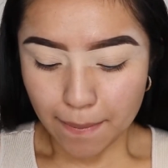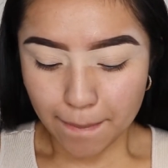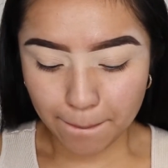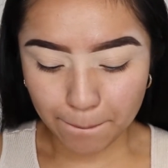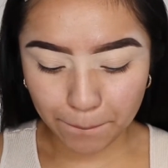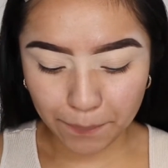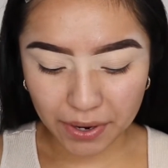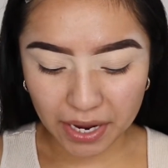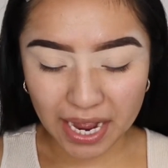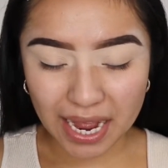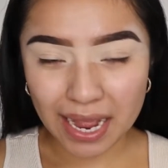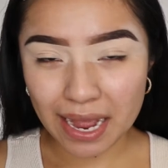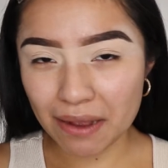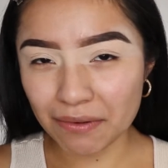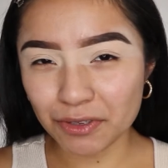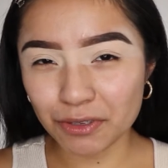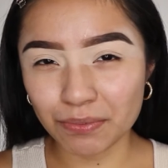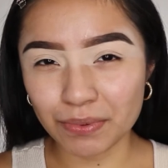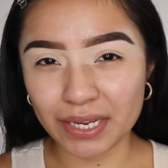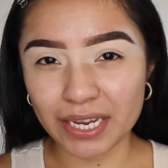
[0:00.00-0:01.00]
But I
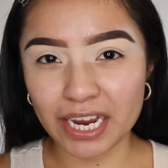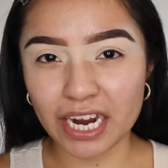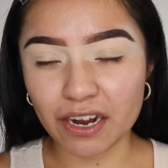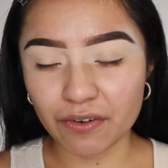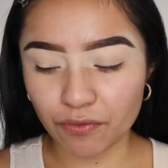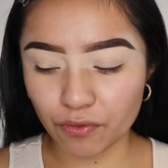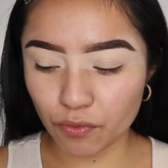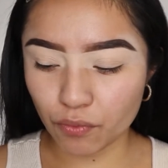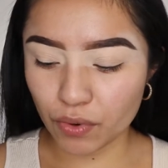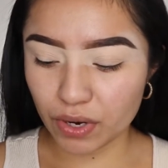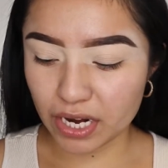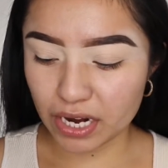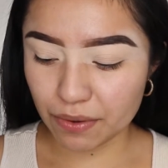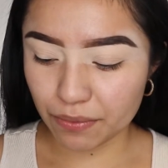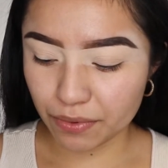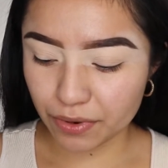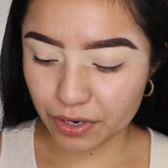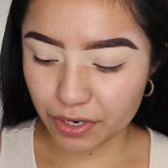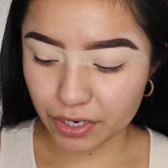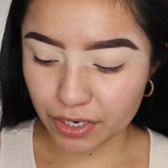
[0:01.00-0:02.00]
have to be careful
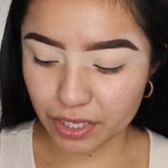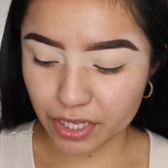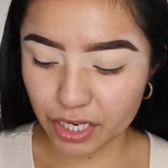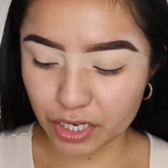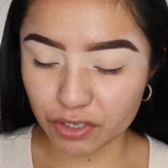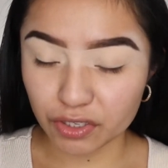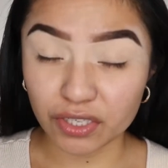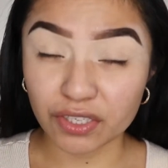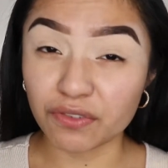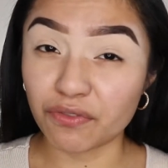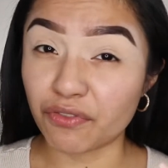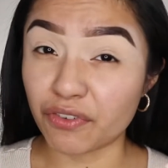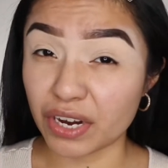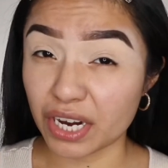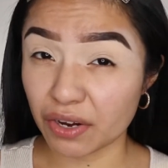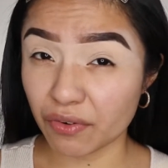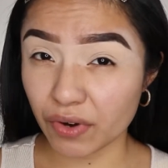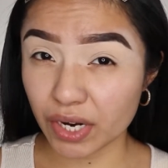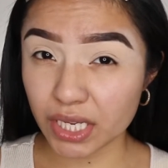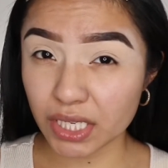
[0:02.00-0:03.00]
whenever there's
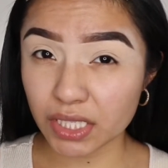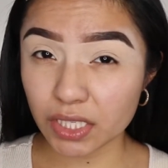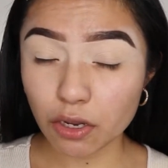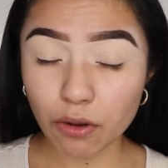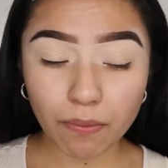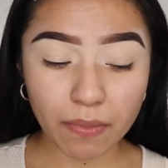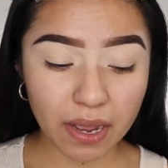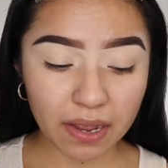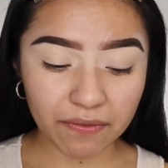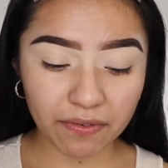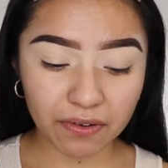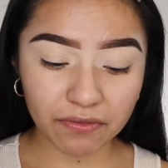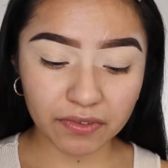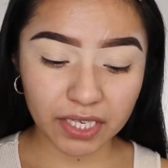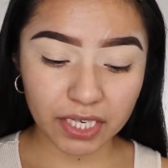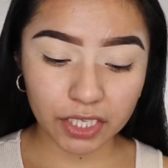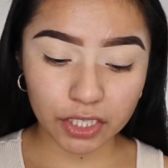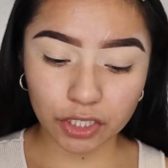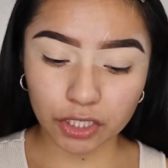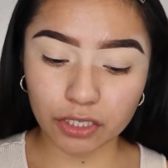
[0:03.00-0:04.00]
fragrance on my
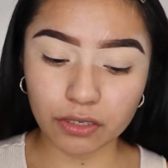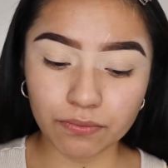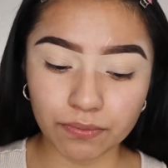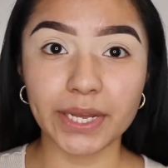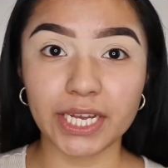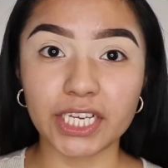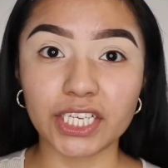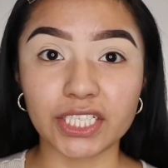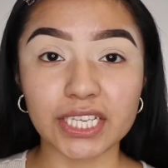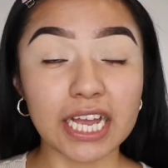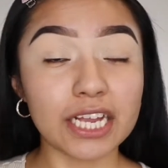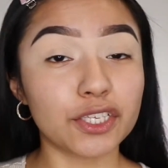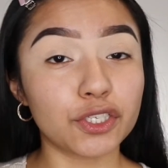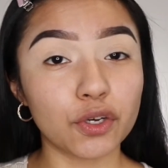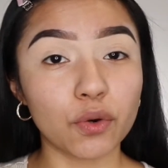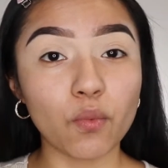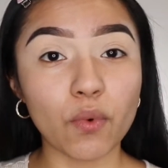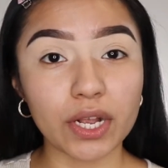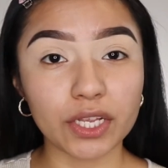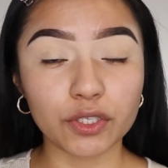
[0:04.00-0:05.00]
foundation because I
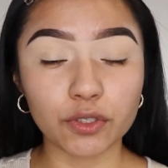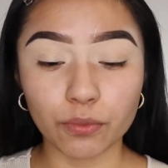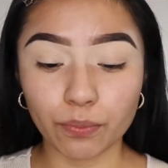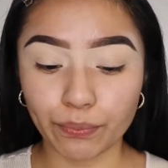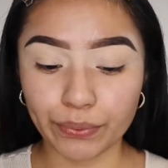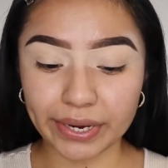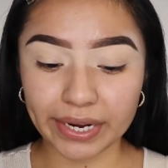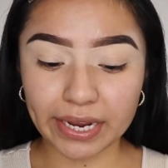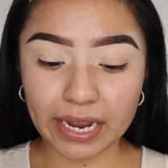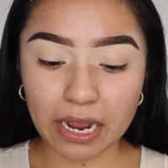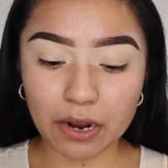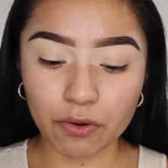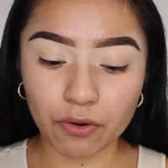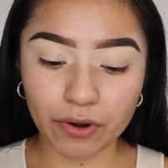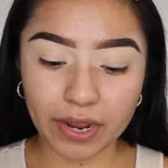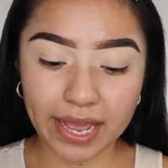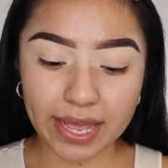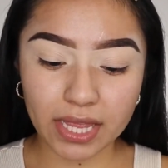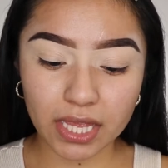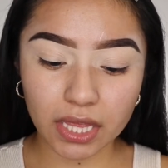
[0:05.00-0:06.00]
don't want to break out or
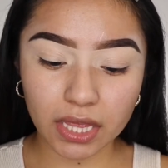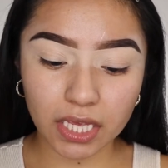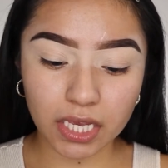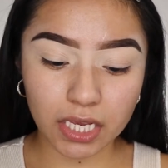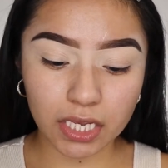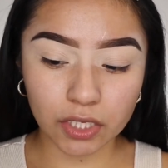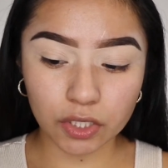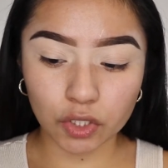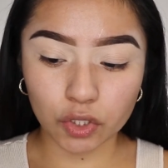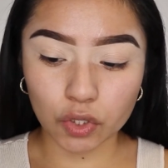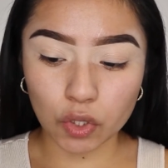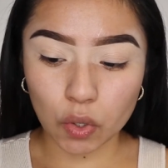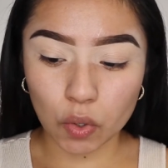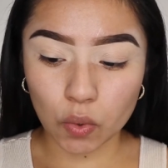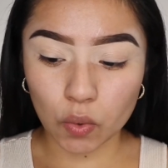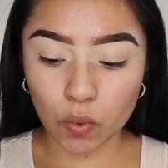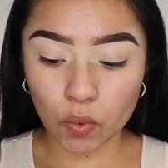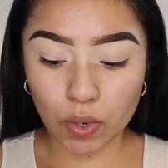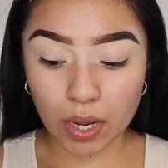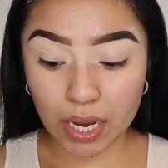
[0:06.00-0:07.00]
anything,
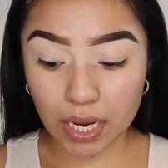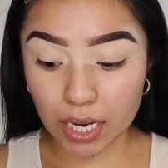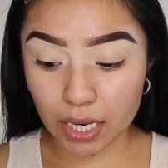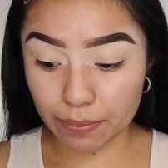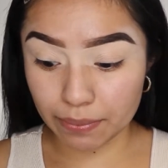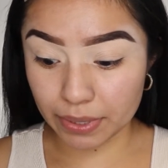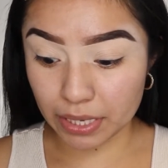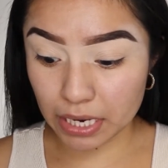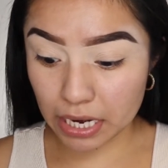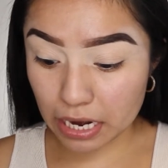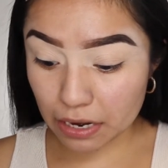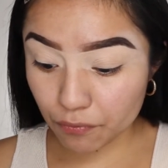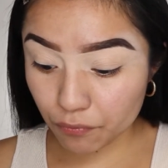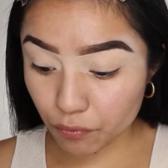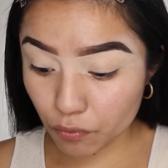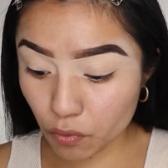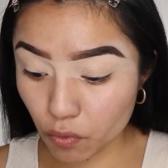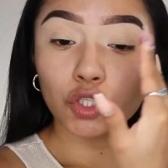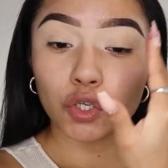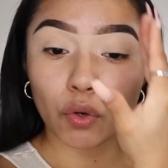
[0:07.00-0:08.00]
so I gotta be
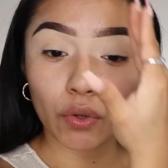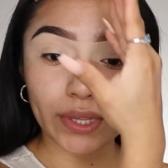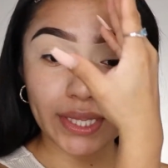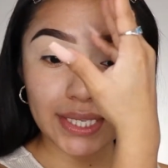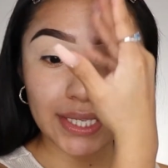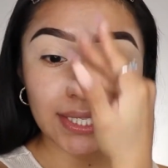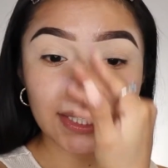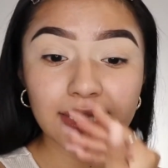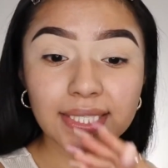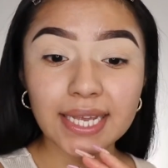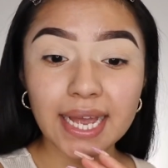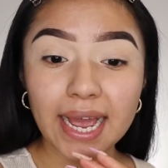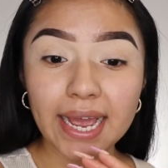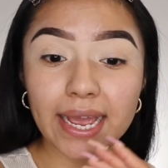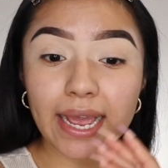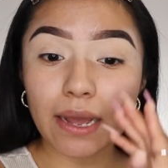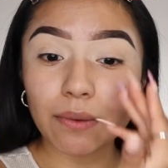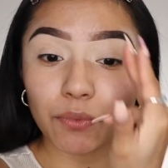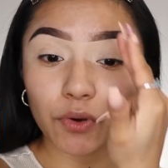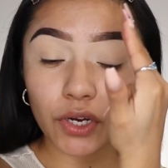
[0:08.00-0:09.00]
careful. So this
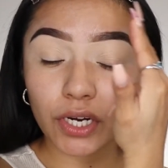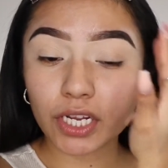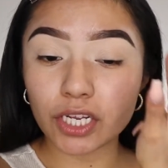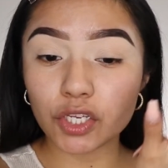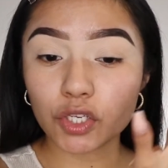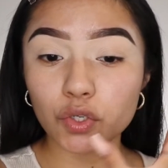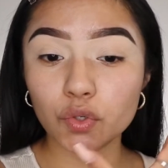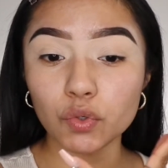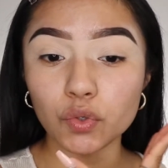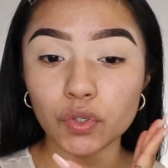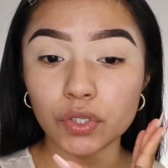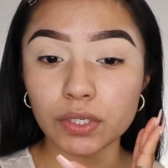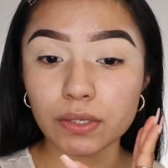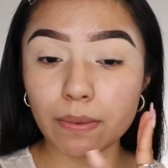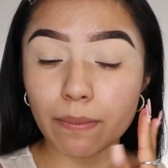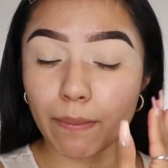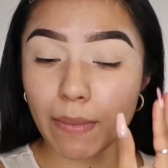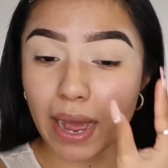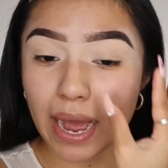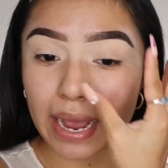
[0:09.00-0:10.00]
side I'm gonna use
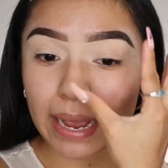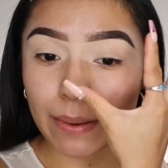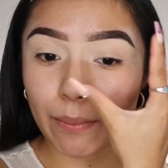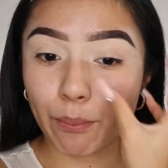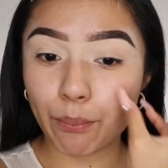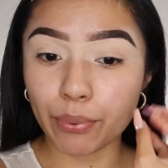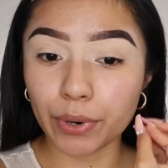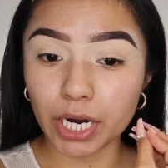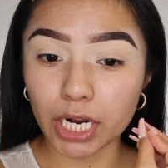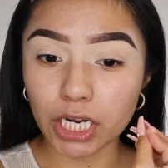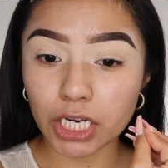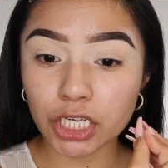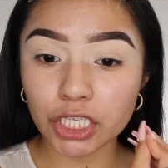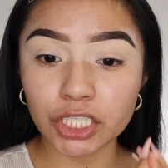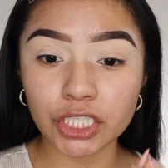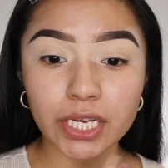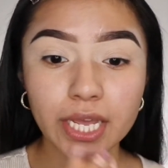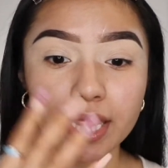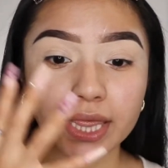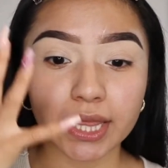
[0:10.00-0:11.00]
my
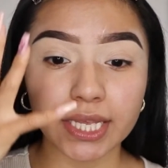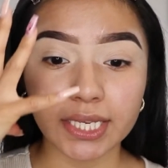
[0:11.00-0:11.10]
brush, and